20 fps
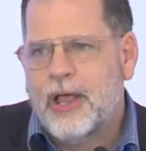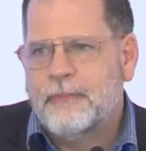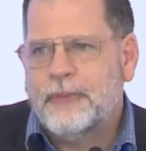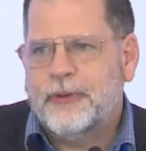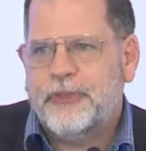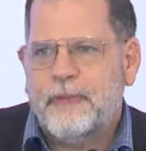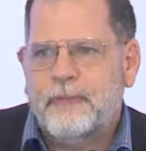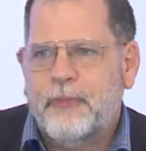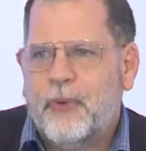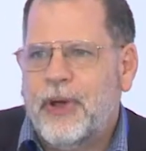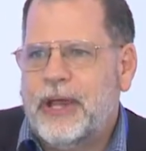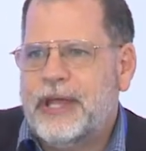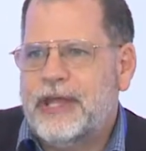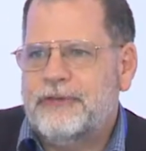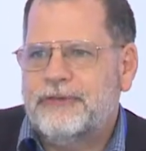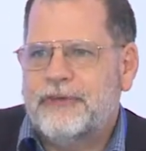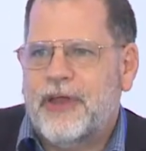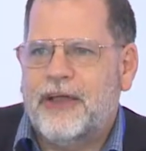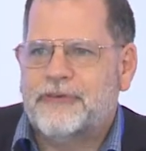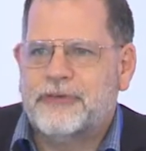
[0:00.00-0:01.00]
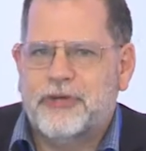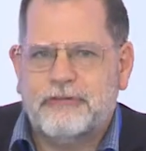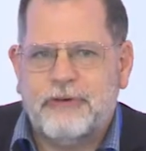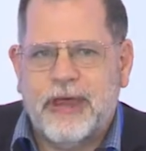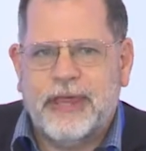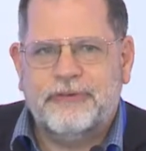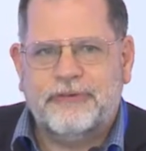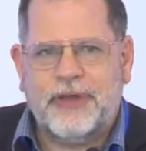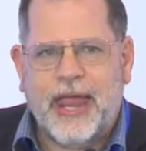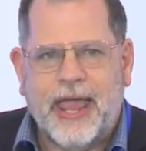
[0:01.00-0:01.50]
But the point is not to
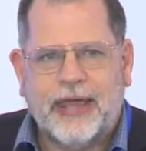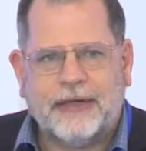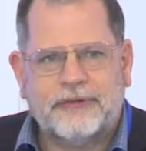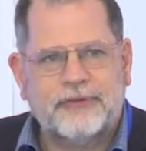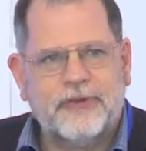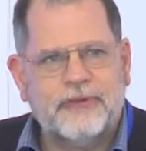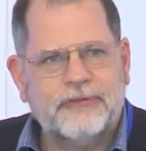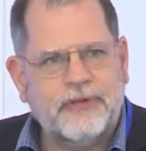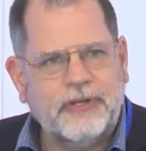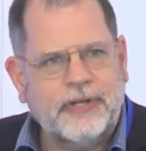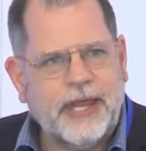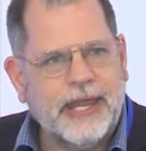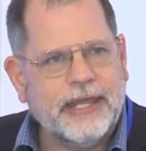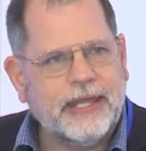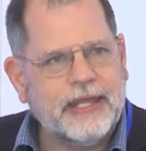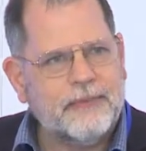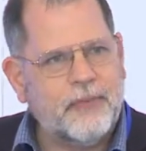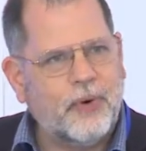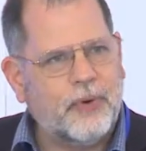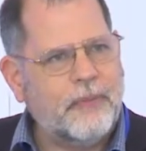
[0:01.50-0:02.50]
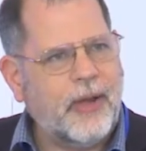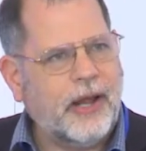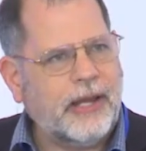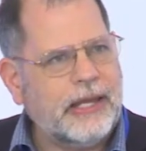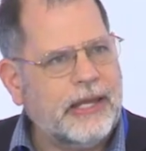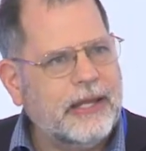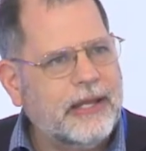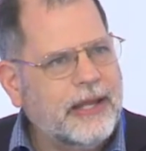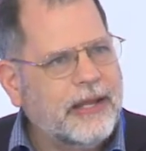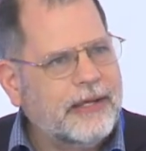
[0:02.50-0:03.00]
raise taxes and take in more
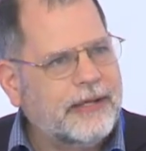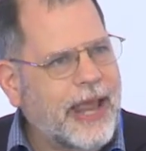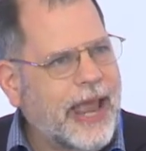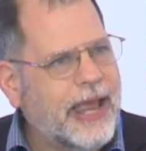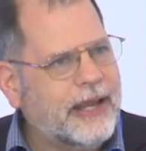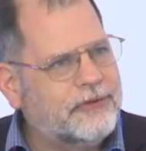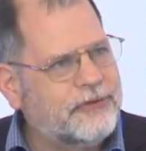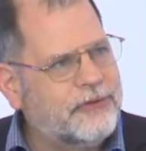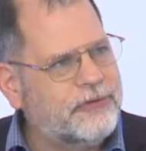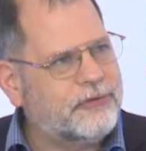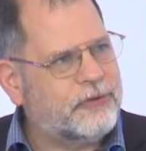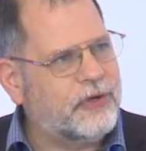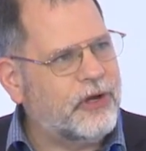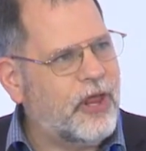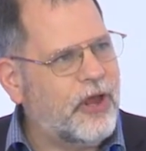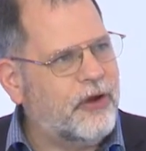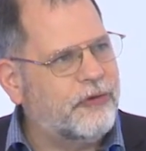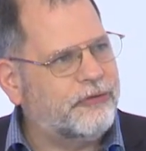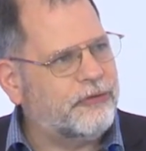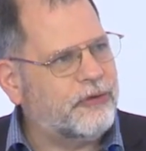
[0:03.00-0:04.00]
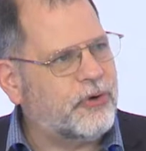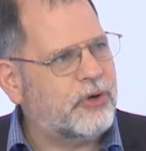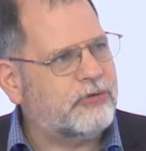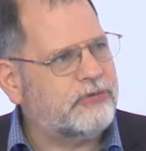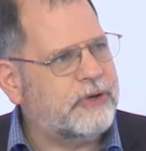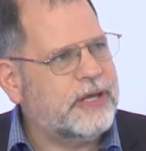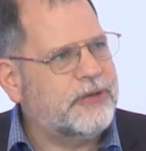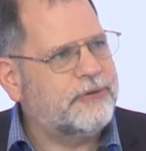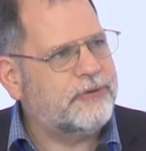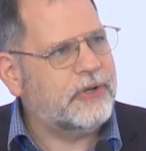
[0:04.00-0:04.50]
money. Taxes are low for a
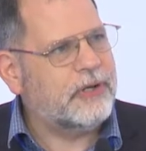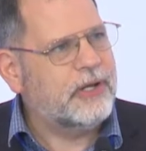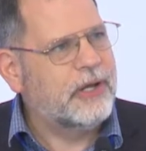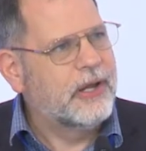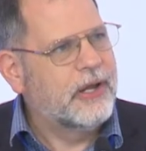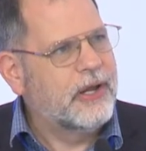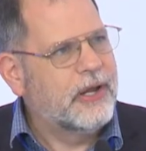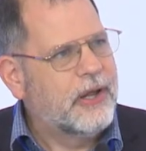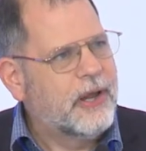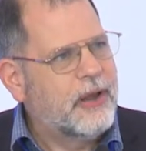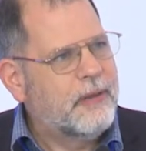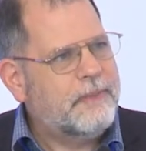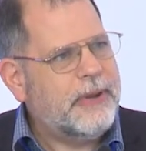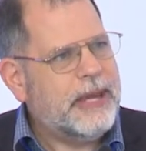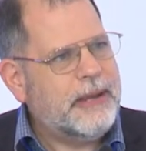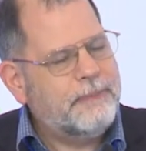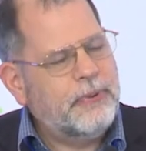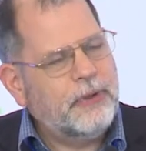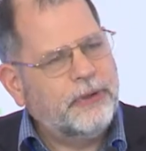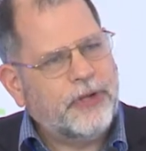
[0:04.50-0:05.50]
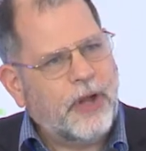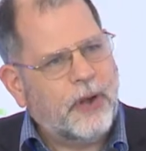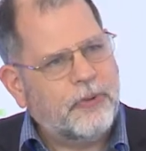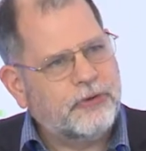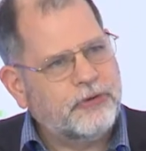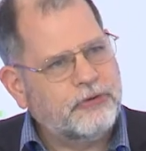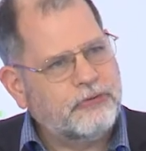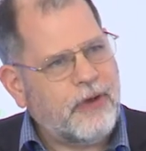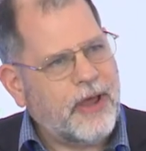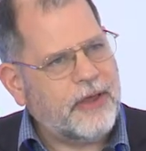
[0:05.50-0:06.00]
reason. People
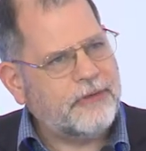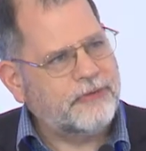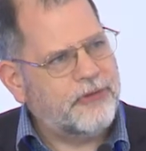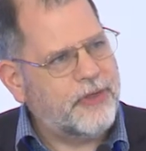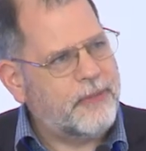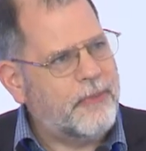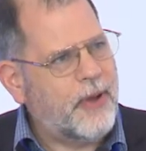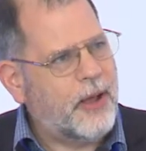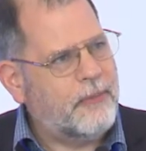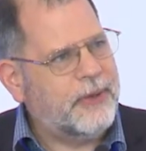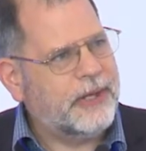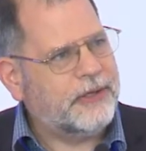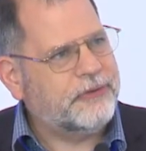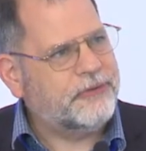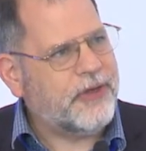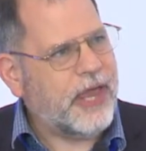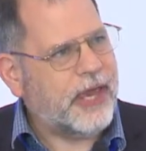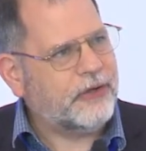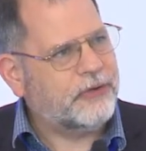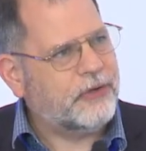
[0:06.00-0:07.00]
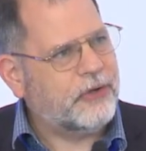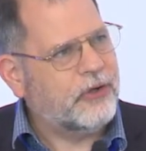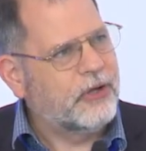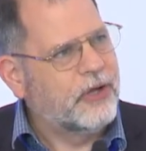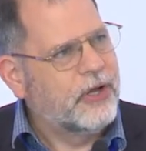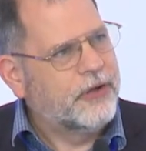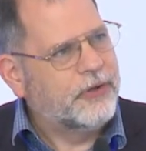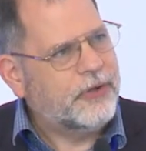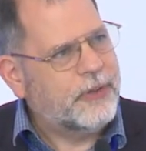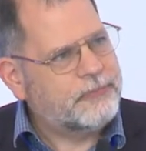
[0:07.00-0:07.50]
don't trust the public
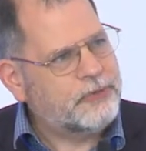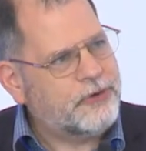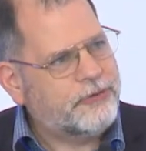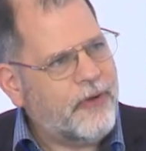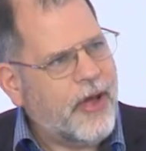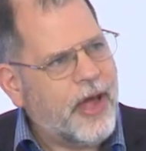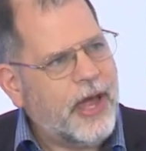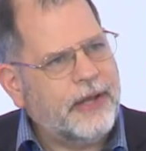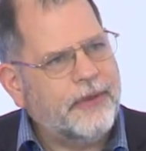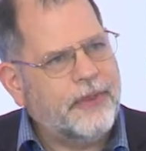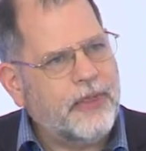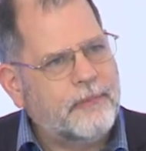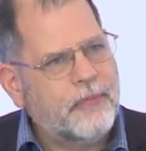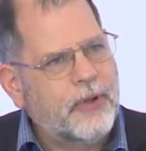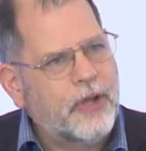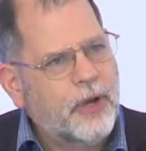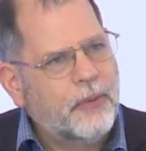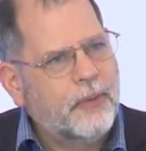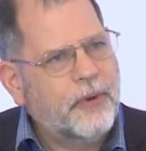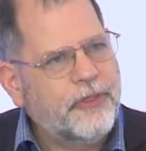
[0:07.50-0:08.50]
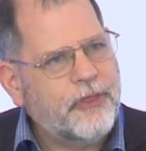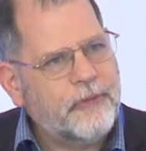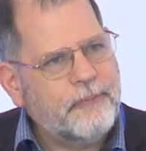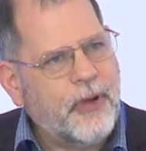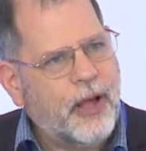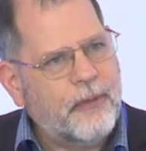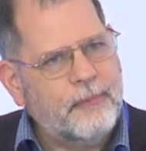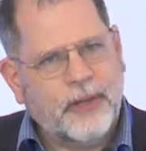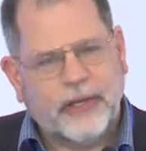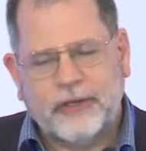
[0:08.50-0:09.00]
sector to provide them with the
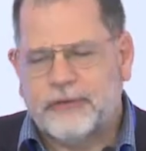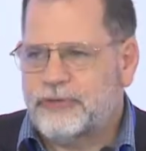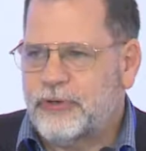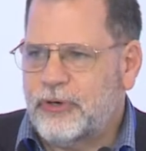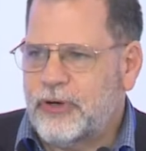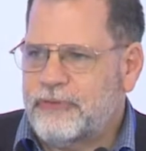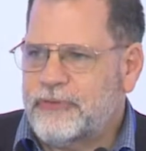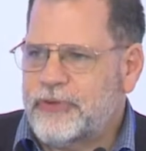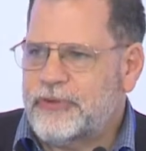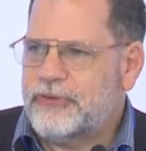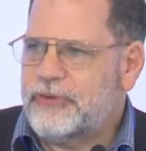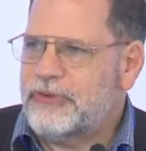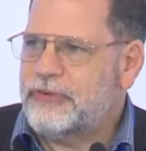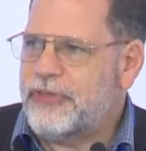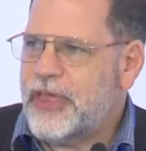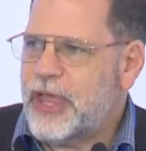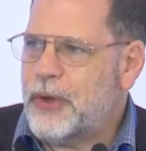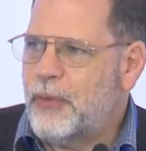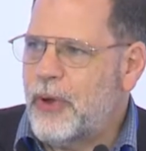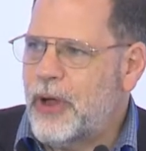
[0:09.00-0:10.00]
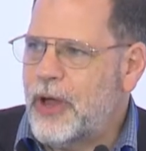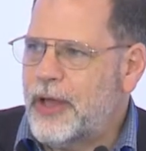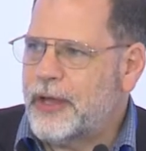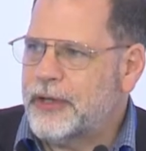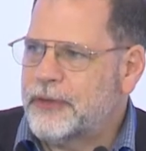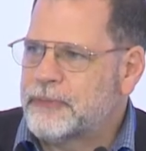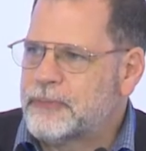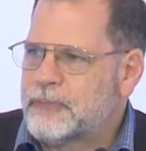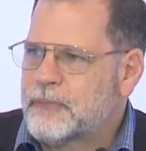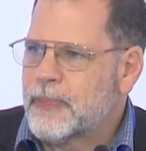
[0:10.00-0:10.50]
public services they want.